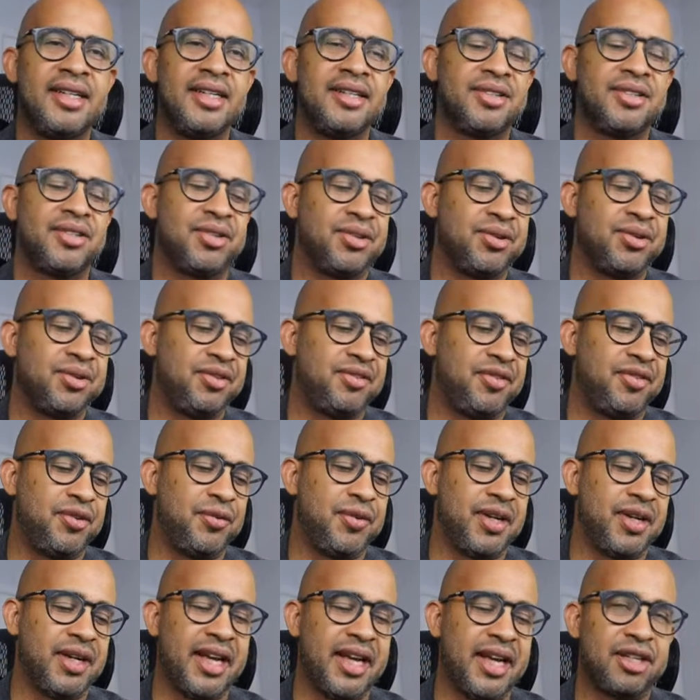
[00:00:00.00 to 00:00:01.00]
So if you
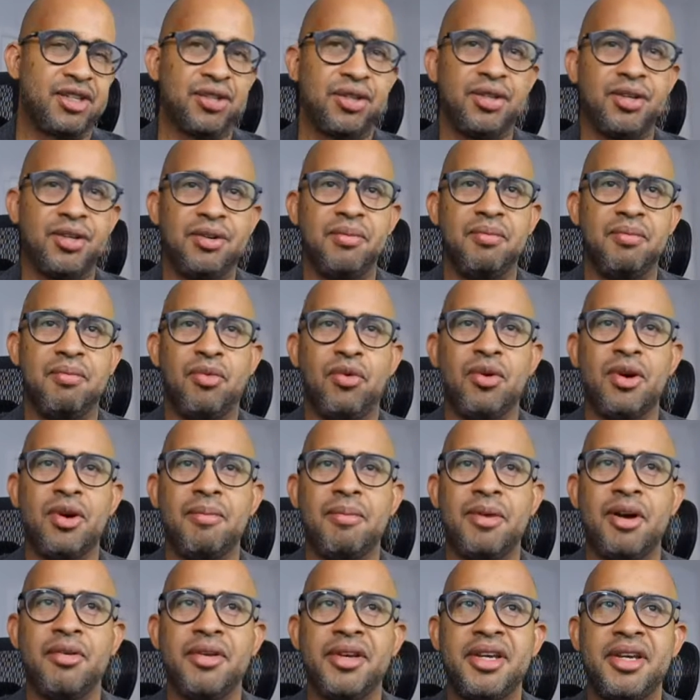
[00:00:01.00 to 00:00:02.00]
want to get to know more
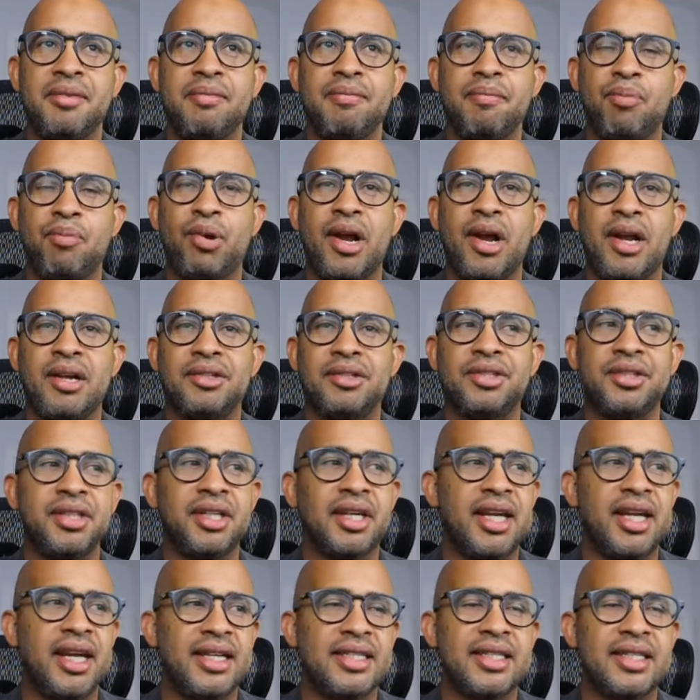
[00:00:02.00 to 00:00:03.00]
about him prior to the
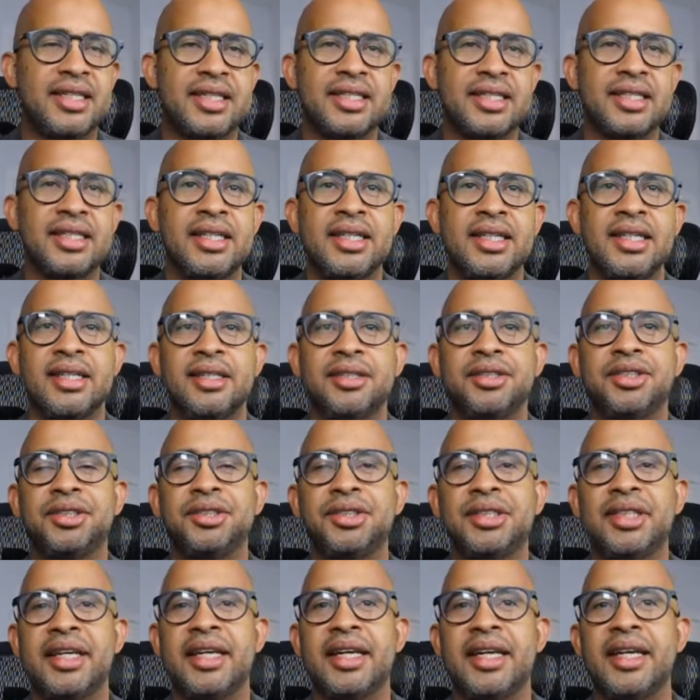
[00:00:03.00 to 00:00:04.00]
lesson
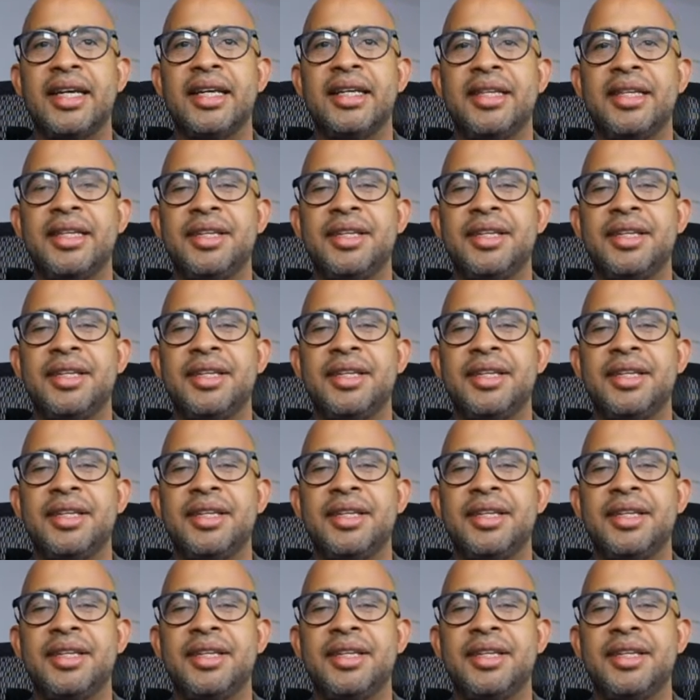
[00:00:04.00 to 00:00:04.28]
today,